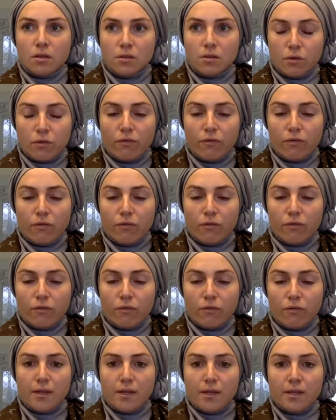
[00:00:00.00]

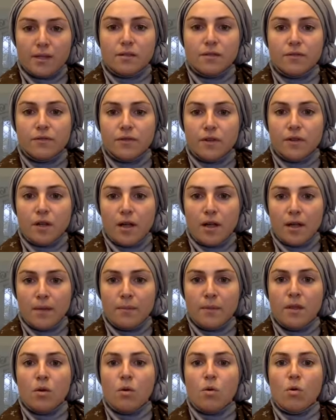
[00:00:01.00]
survive the test of
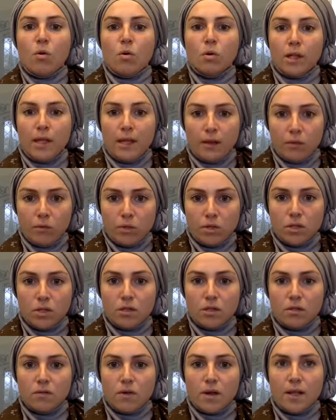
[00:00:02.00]
time the old
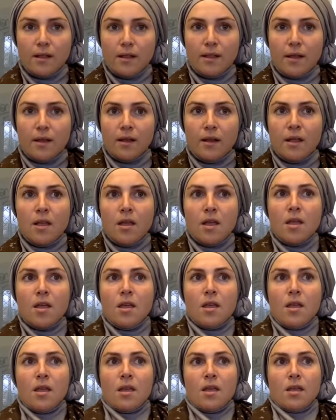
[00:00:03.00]
languages right that
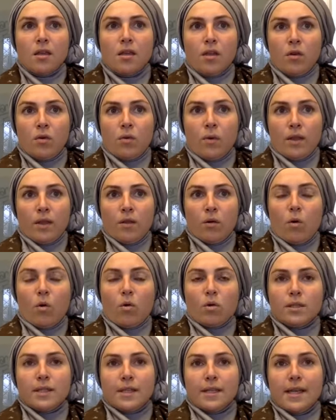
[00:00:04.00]
you know in the
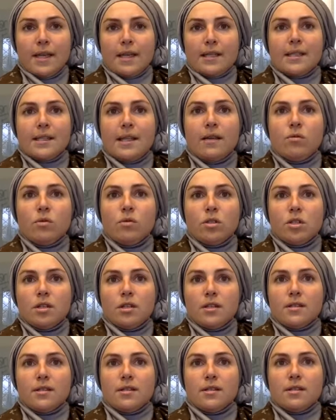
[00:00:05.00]
old days
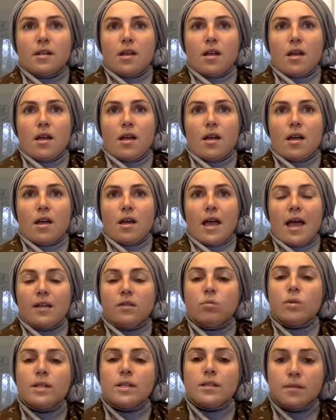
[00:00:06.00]
languages had wisdom